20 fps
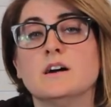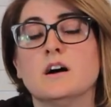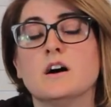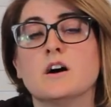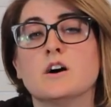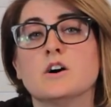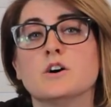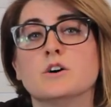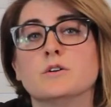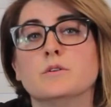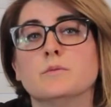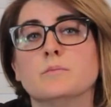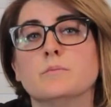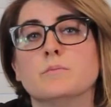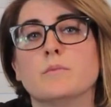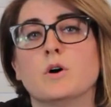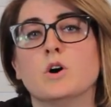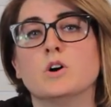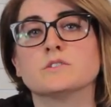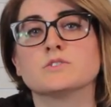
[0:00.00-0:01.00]

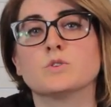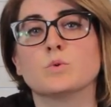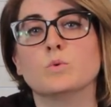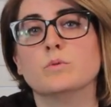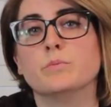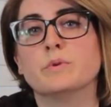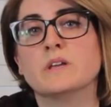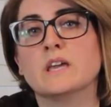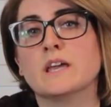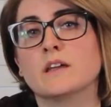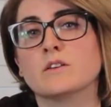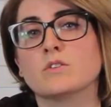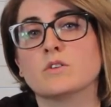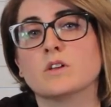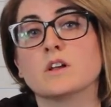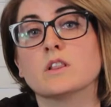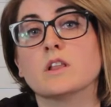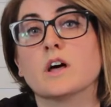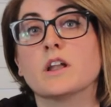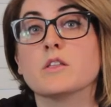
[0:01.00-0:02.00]
Um, also, we'll be
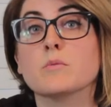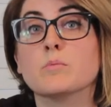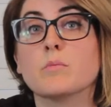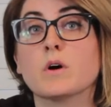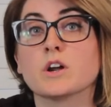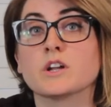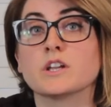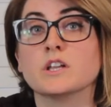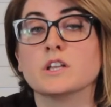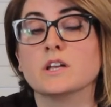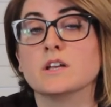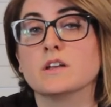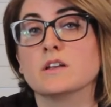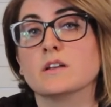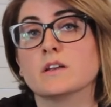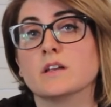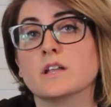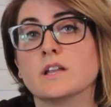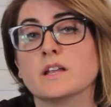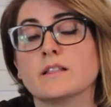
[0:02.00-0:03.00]
handling a lot of the marketing
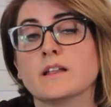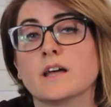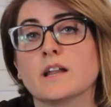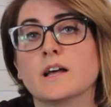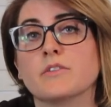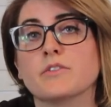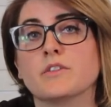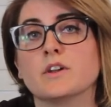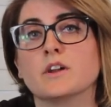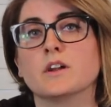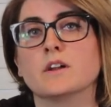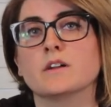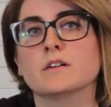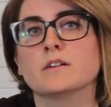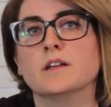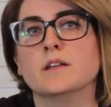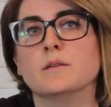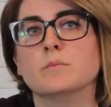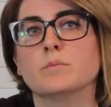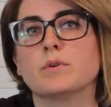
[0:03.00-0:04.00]
and getting that out there.
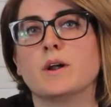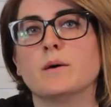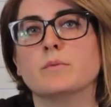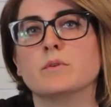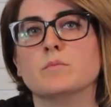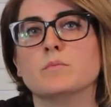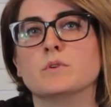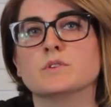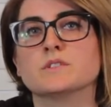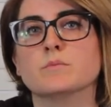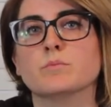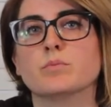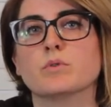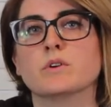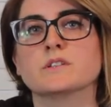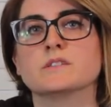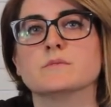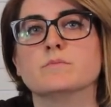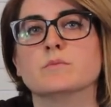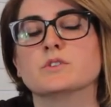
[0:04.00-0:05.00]
And probably most
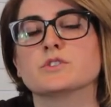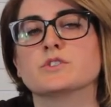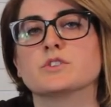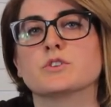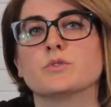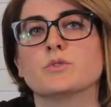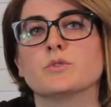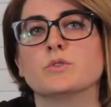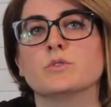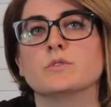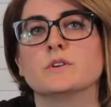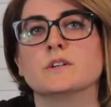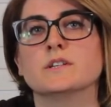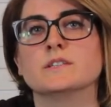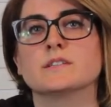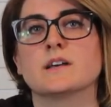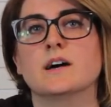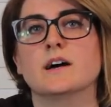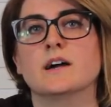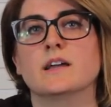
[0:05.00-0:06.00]
important to most of the crew
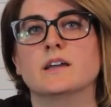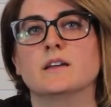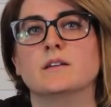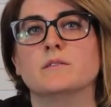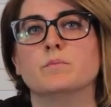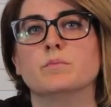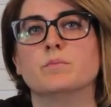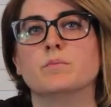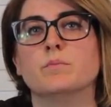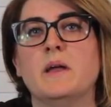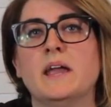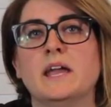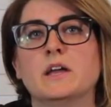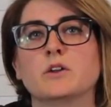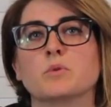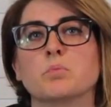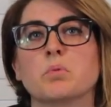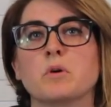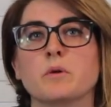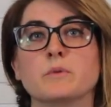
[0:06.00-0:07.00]
is I
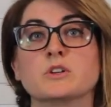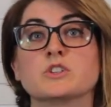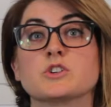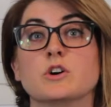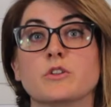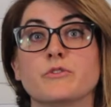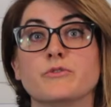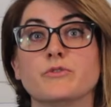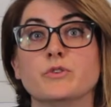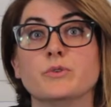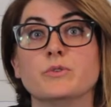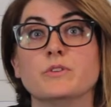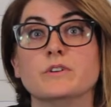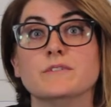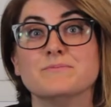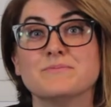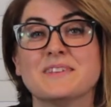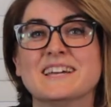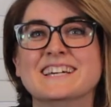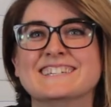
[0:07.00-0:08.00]
handle pretty much all
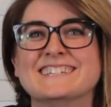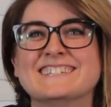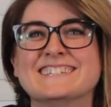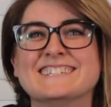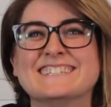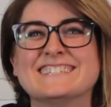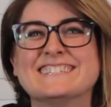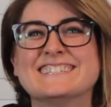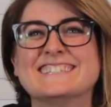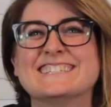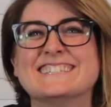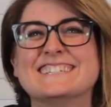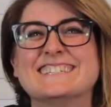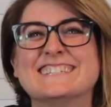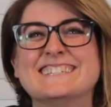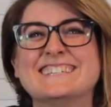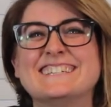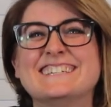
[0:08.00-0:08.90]
the food.